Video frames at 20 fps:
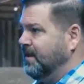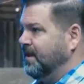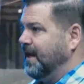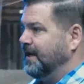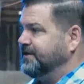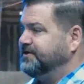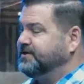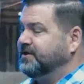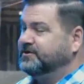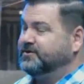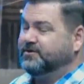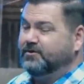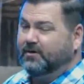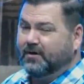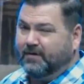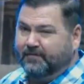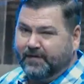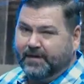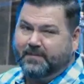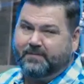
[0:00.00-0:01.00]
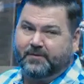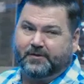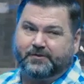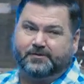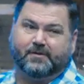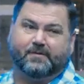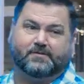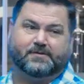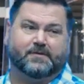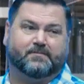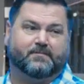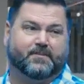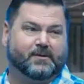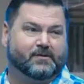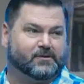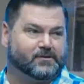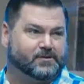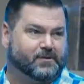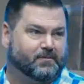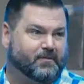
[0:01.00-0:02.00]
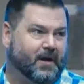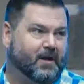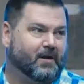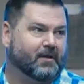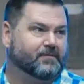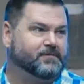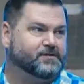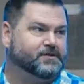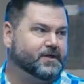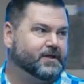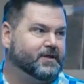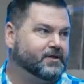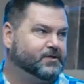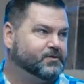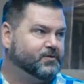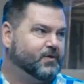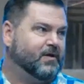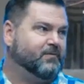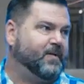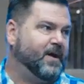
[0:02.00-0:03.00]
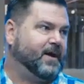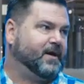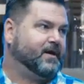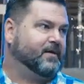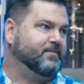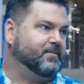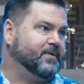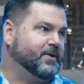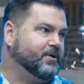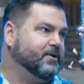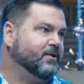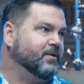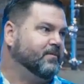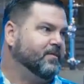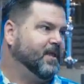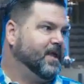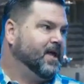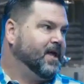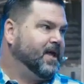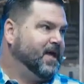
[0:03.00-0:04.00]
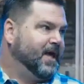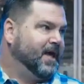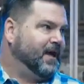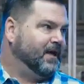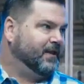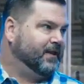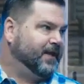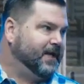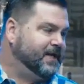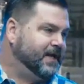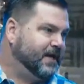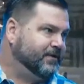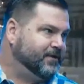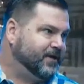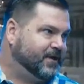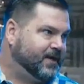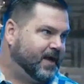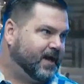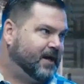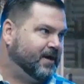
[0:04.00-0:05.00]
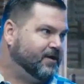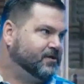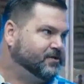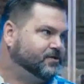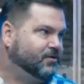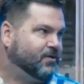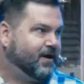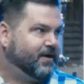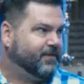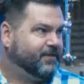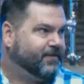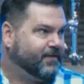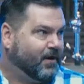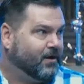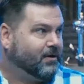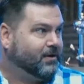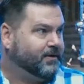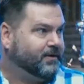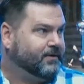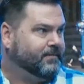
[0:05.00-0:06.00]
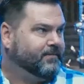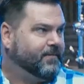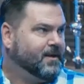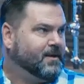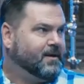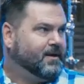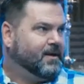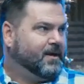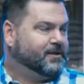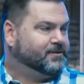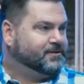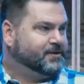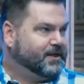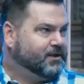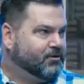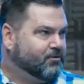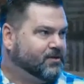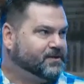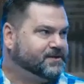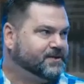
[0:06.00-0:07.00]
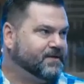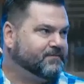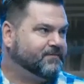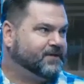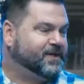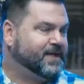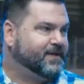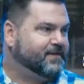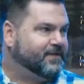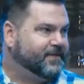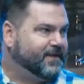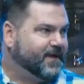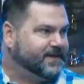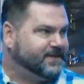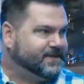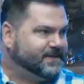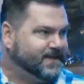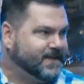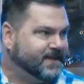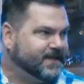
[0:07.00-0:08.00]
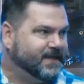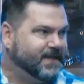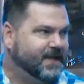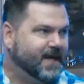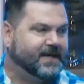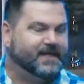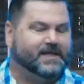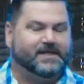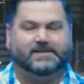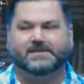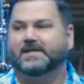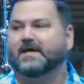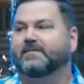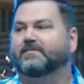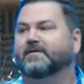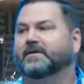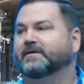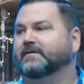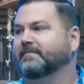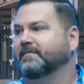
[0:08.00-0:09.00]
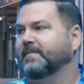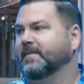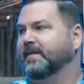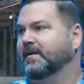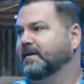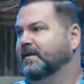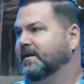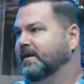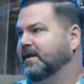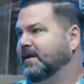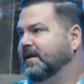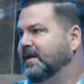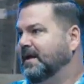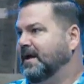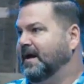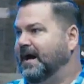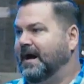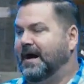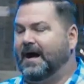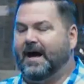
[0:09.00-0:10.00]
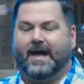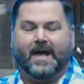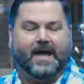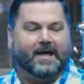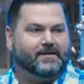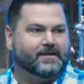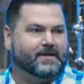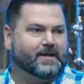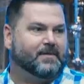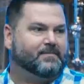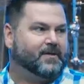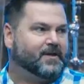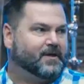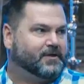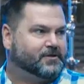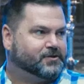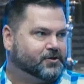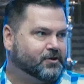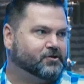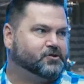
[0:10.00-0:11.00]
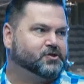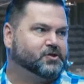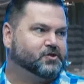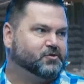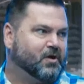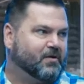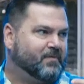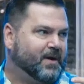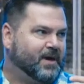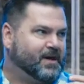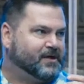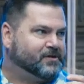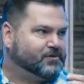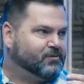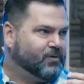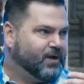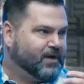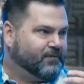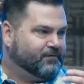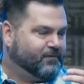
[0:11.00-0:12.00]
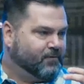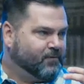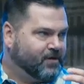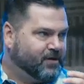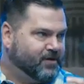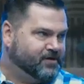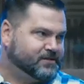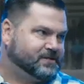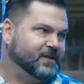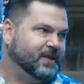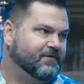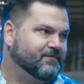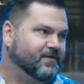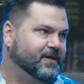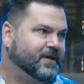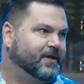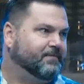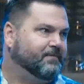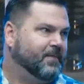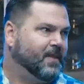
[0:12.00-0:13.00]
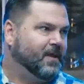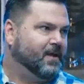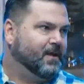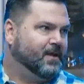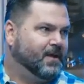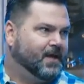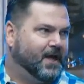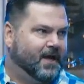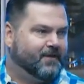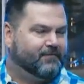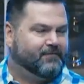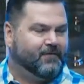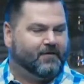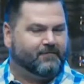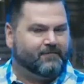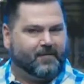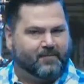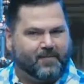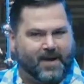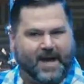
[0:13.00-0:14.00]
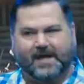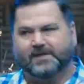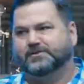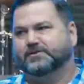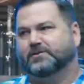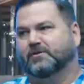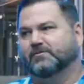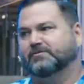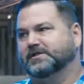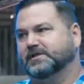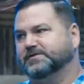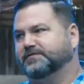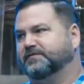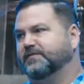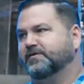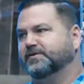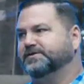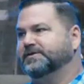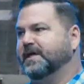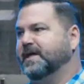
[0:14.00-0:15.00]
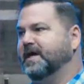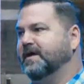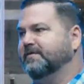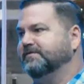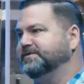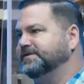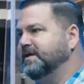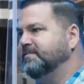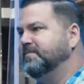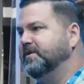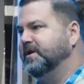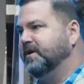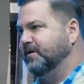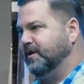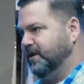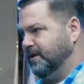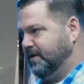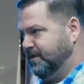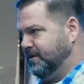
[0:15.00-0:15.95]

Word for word: I took 250 prescription pills, a bottle of gin, a 12 pack of beer, and I laid down to die, or so I thought, on January 17, 1997. Uh, I ended up in a church 12 miles away from where I was living in front of the pastor. It was his first day out of seminary.